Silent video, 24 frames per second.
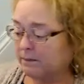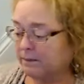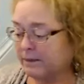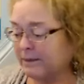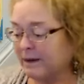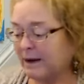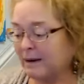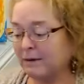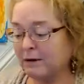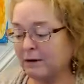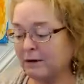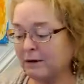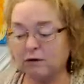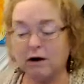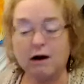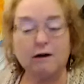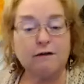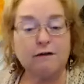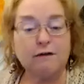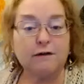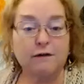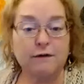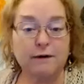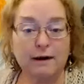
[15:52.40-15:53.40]
maybe
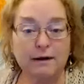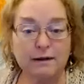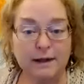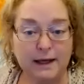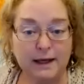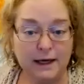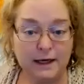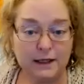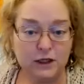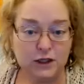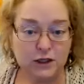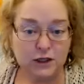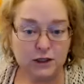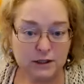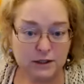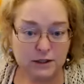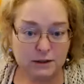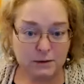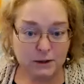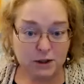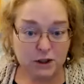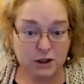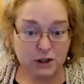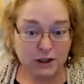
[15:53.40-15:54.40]
rough around the edges,
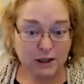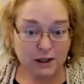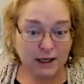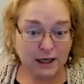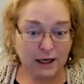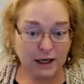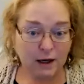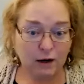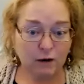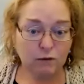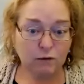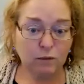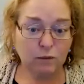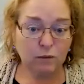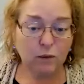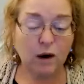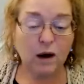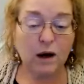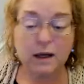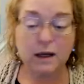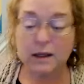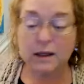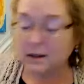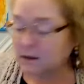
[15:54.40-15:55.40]
especially the King of
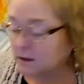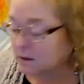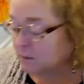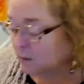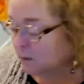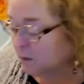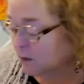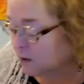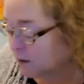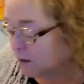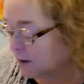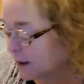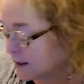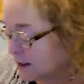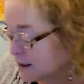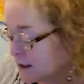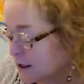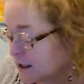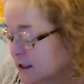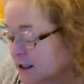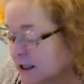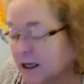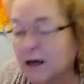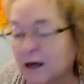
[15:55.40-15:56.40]
Wands. But when you get
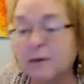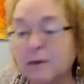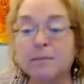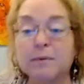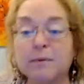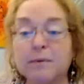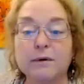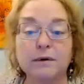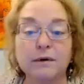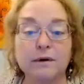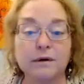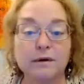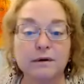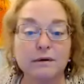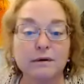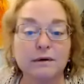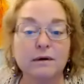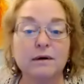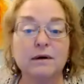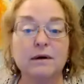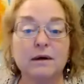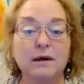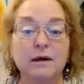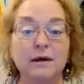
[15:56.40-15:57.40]
to the Emperor,
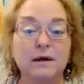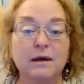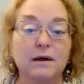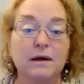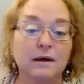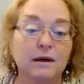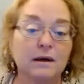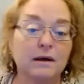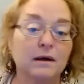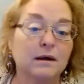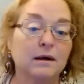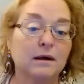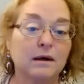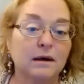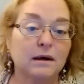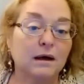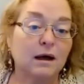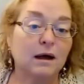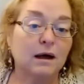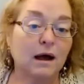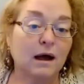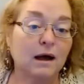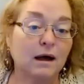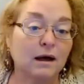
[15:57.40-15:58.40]

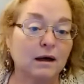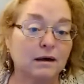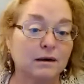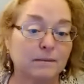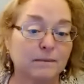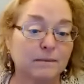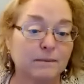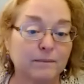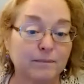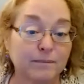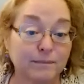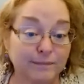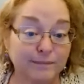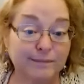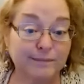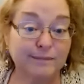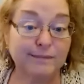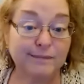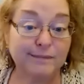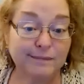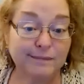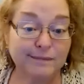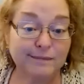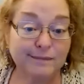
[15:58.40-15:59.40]

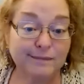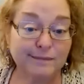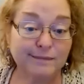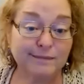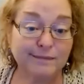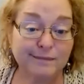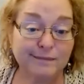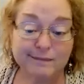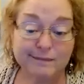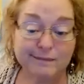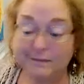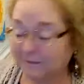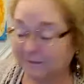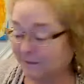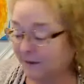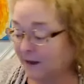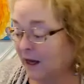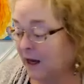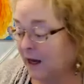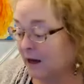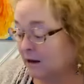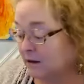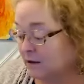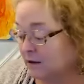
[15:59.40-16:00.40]

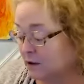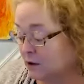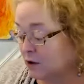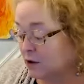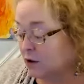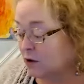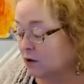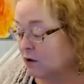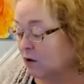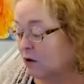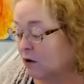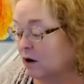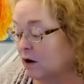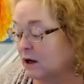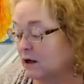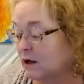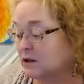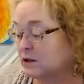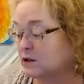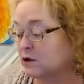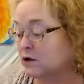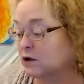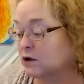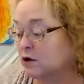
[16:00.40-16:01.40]
it's good
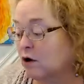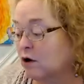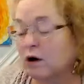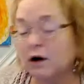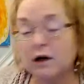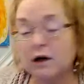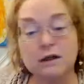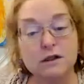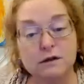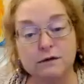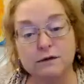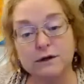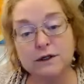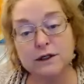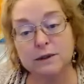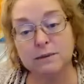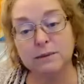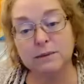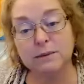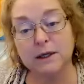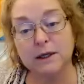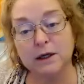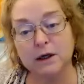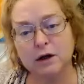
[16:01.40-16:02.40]
cards. Good cards for
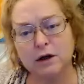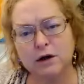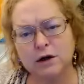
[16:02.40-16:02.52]
dominion.